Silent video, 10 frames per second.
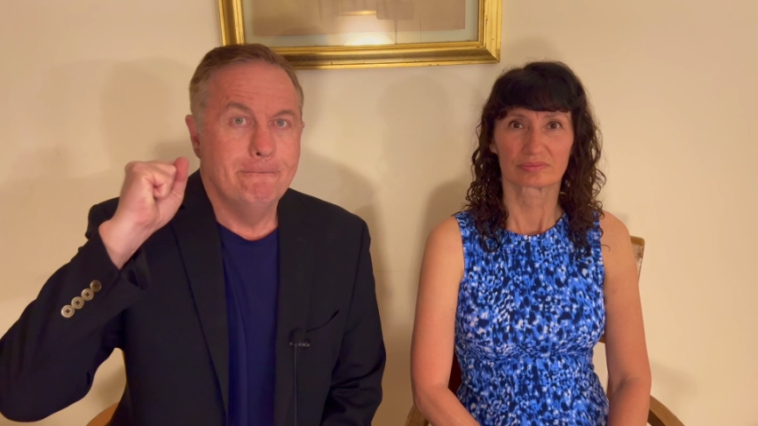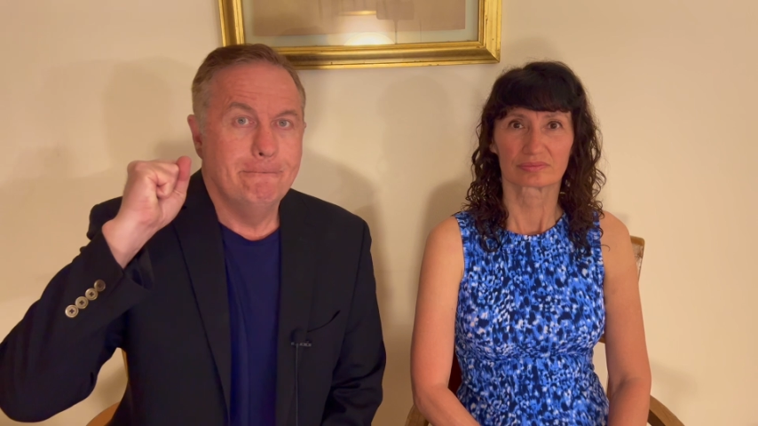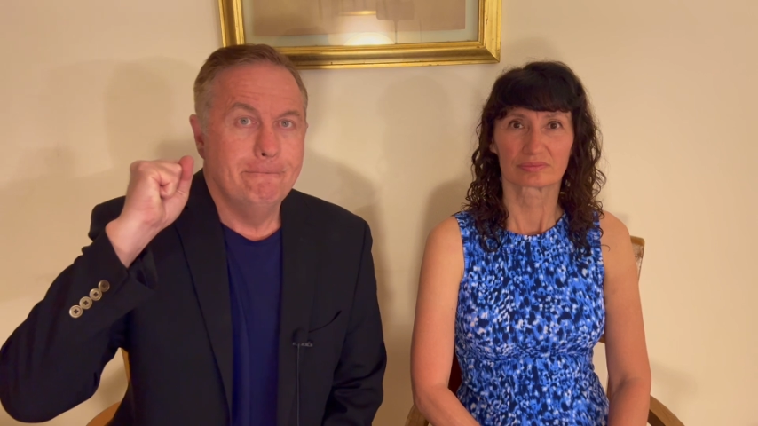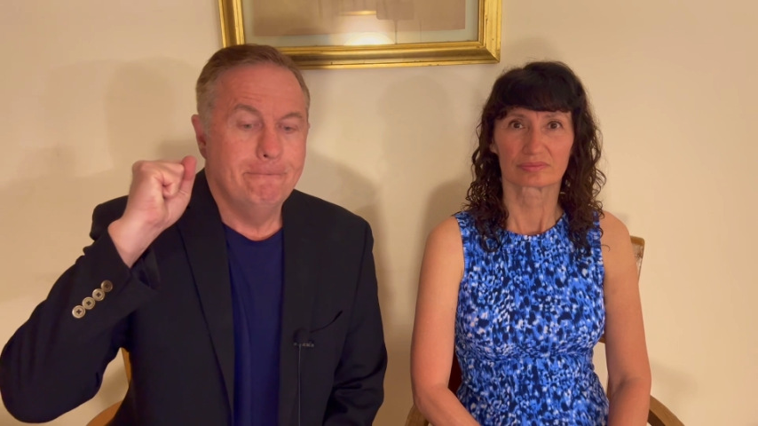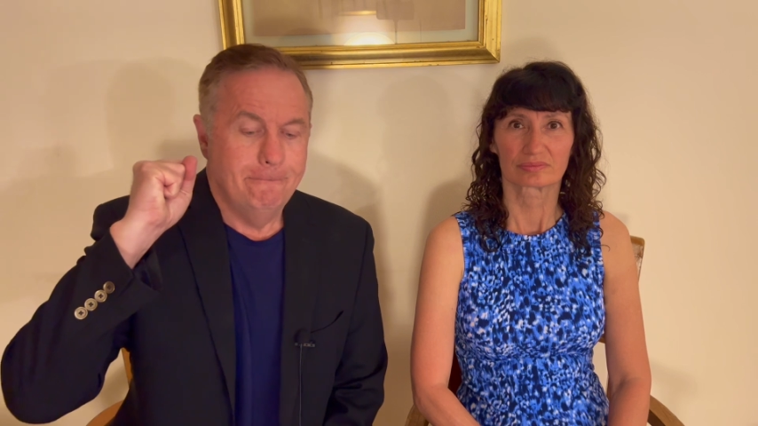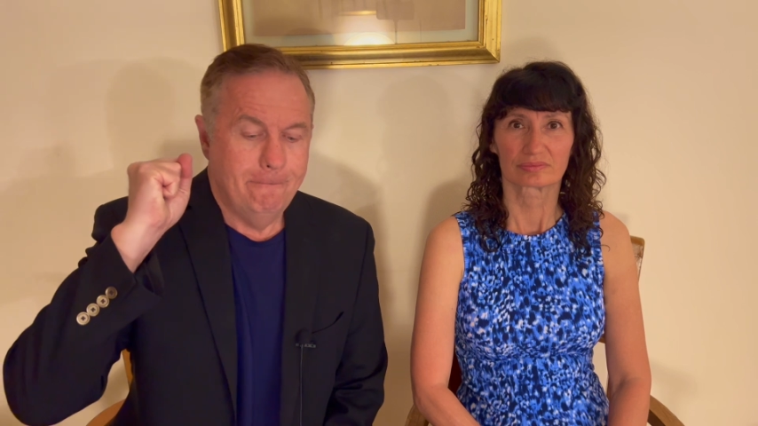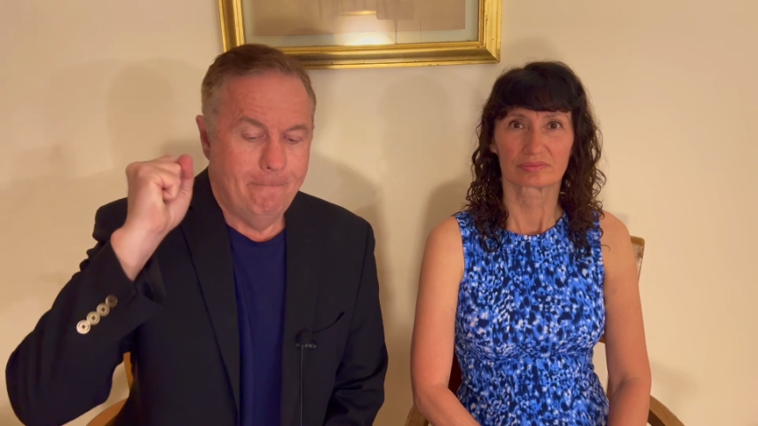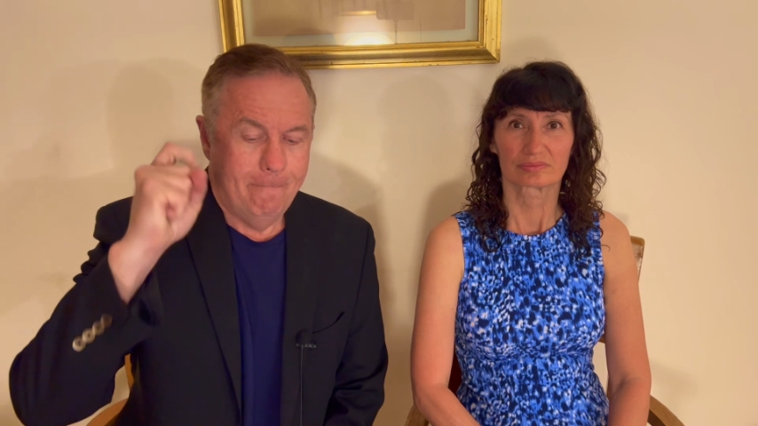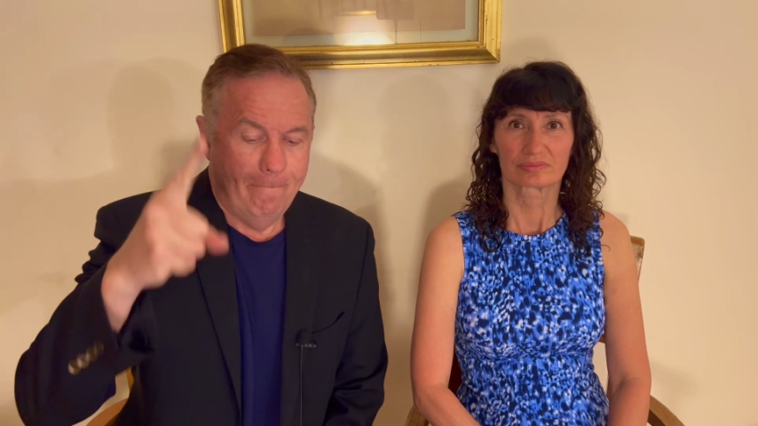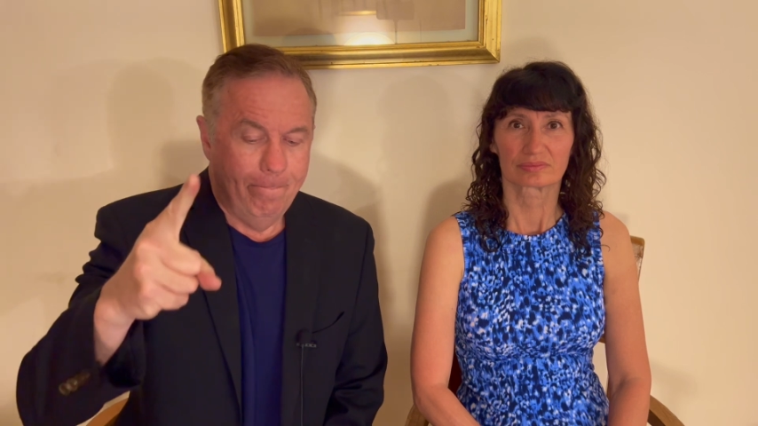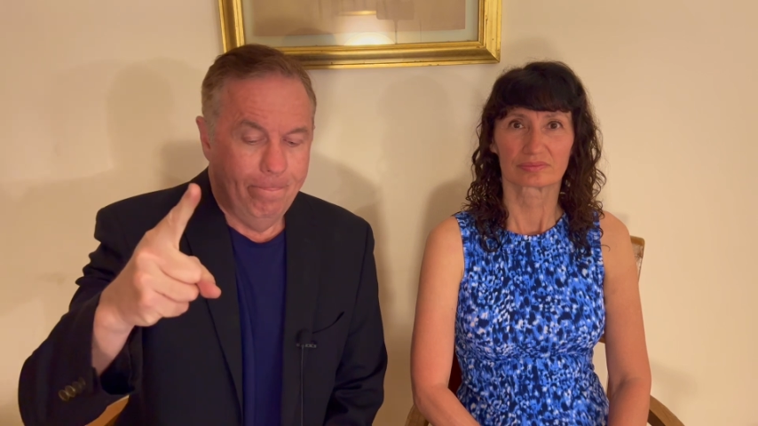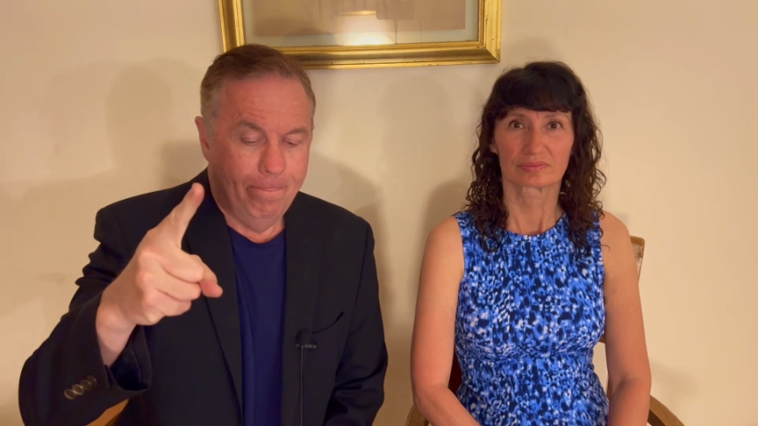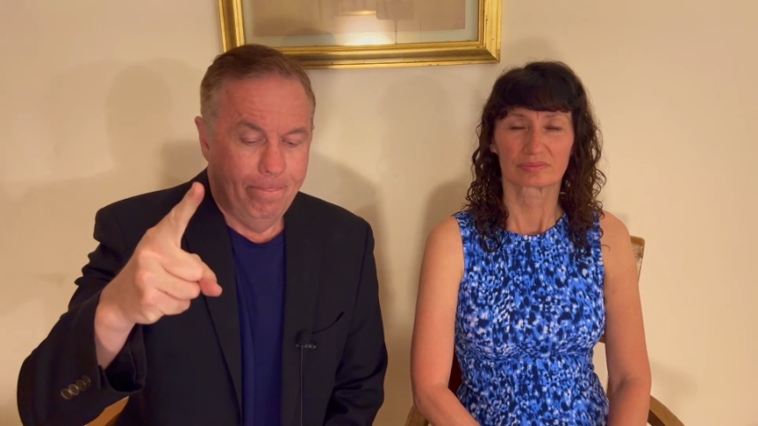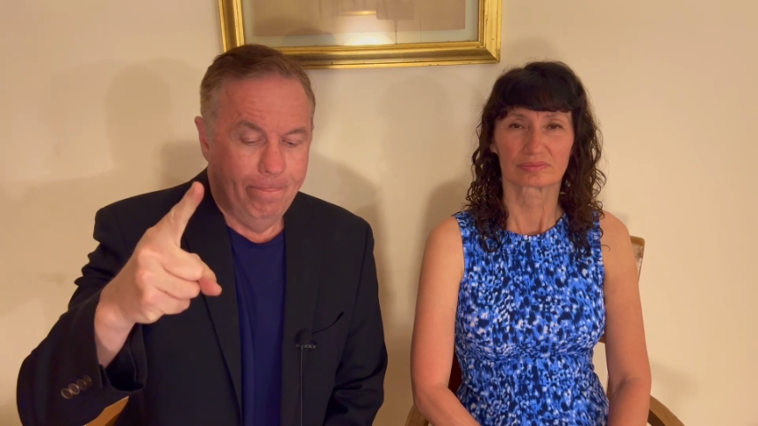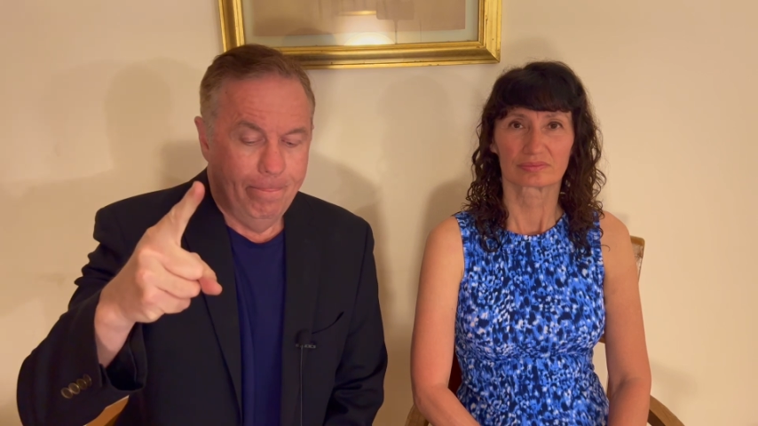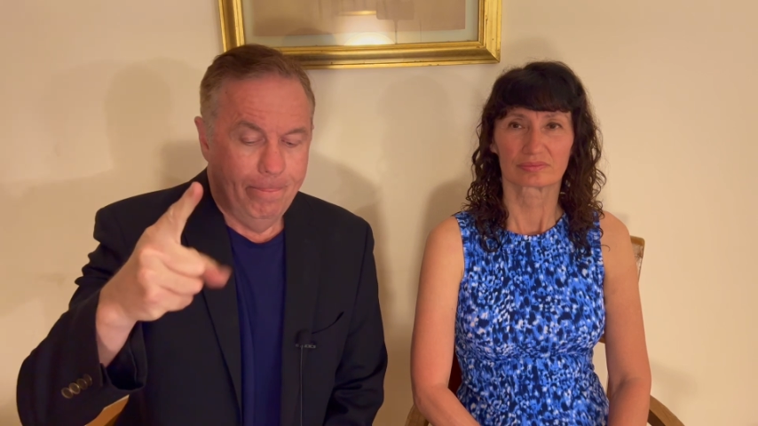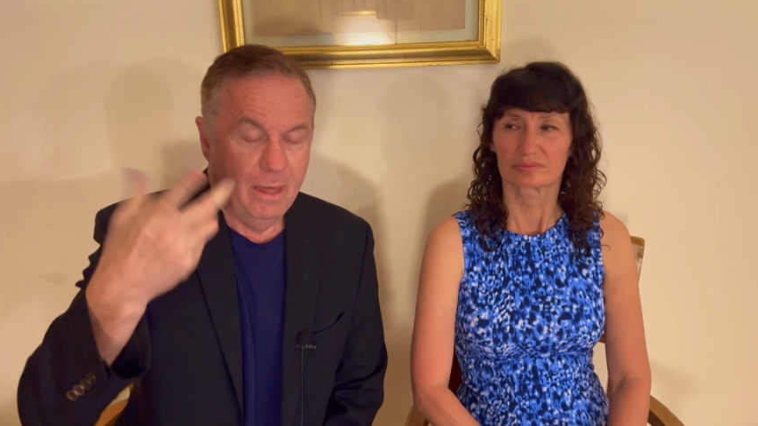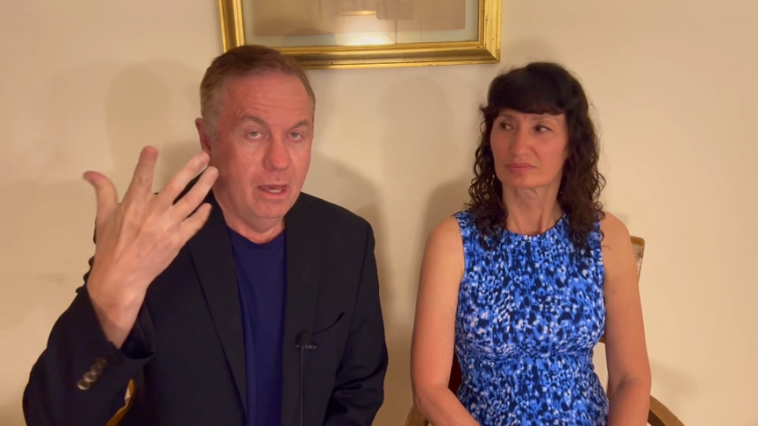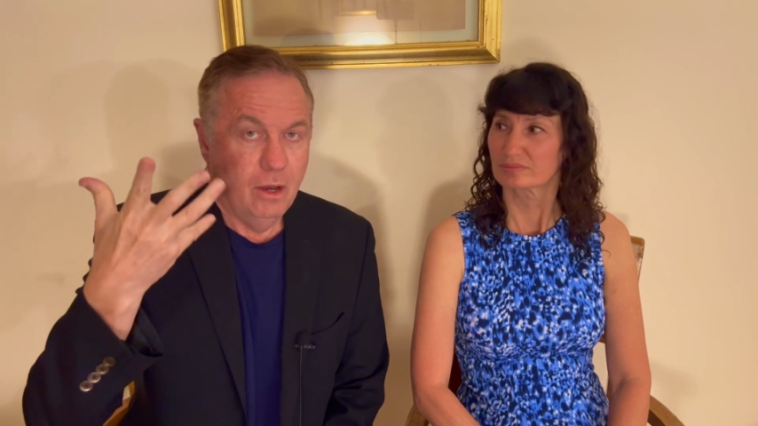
(silence)